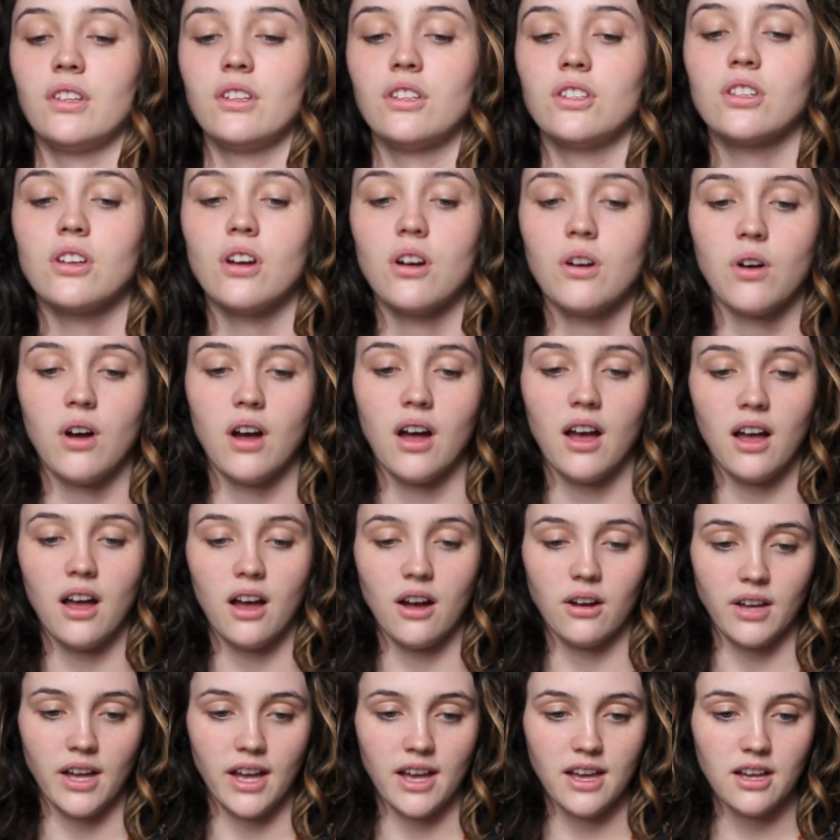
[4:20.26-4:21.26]
So,
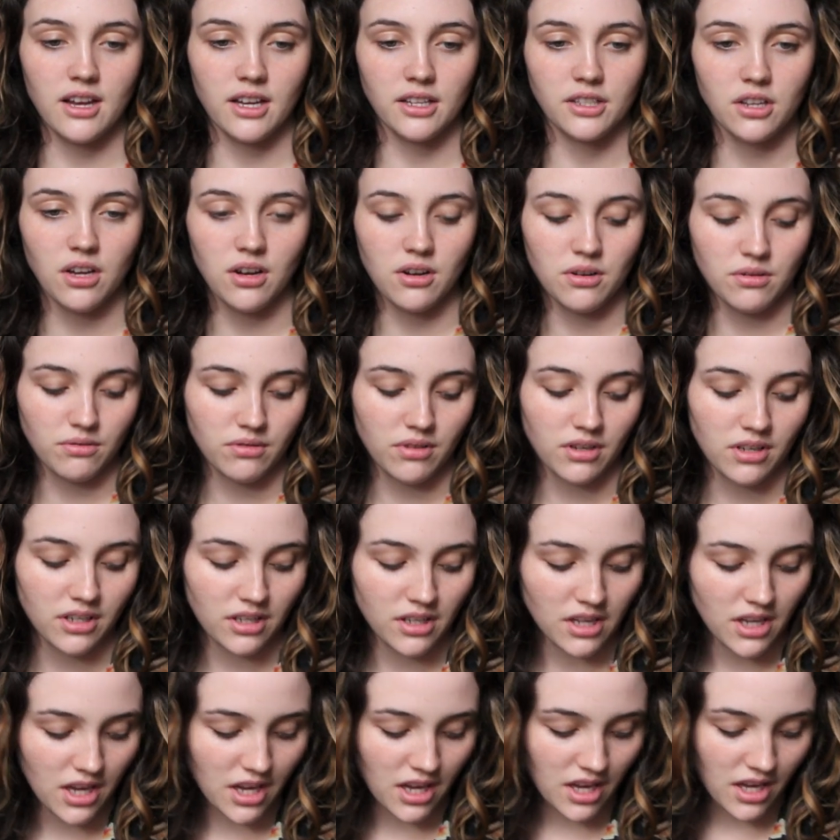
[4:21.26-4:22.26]
okay, I toned.
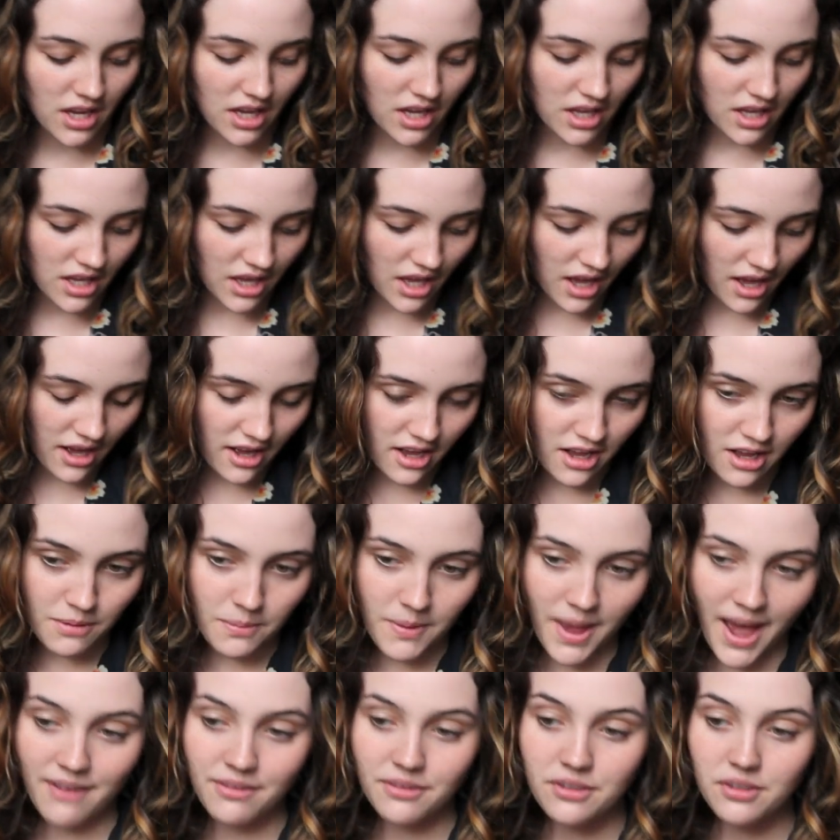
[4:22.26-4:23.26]

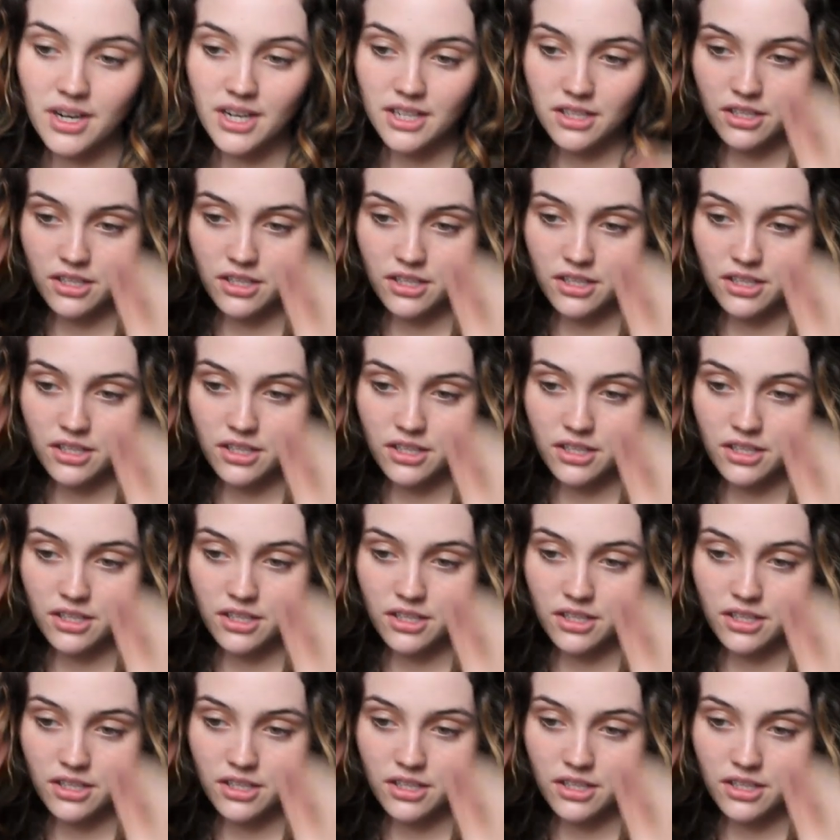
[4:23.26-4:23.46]
After